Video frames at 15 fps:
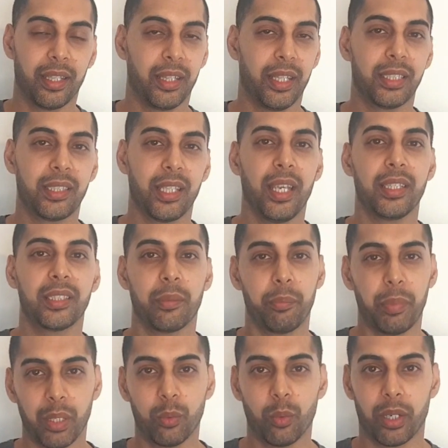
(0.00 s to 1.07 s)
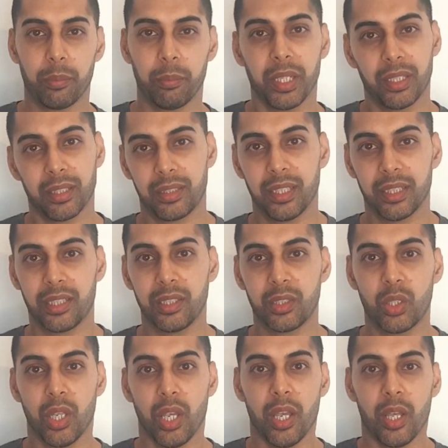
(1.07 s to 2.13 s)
This is a big one because this is